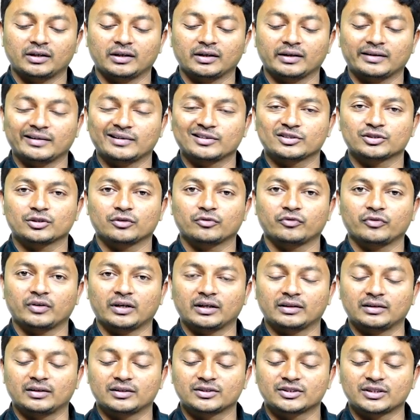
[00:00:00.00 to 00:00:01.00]
in case of
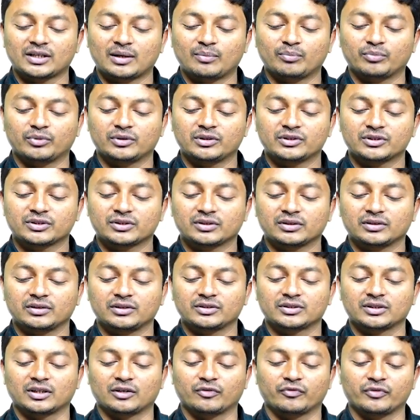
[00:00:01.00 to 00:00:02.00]
other samples,
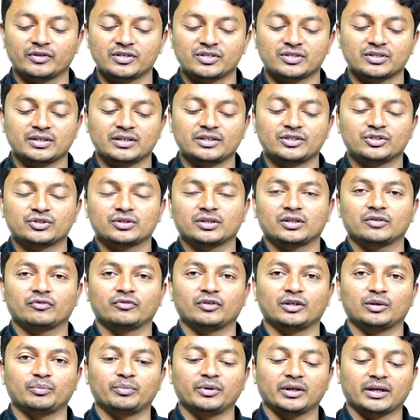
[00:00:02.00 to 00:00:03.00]
the surface tension
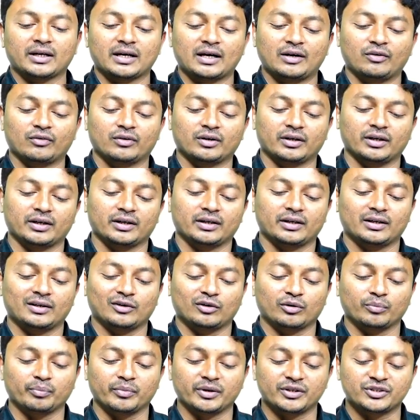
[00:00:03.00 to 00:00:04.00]
will be calculated
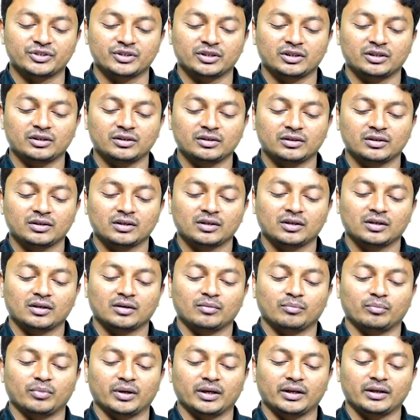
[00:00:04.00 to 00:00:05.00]
or measured
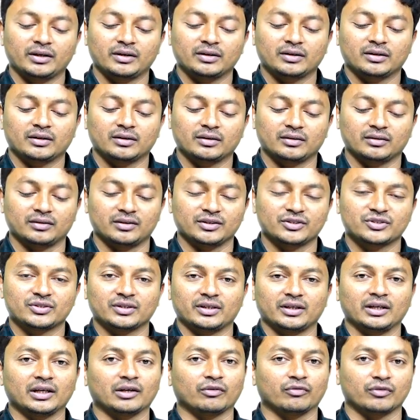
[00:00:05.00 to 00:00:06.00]
by
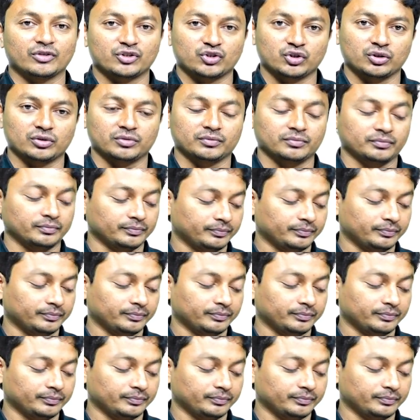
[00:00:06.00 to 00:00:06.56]
this equation.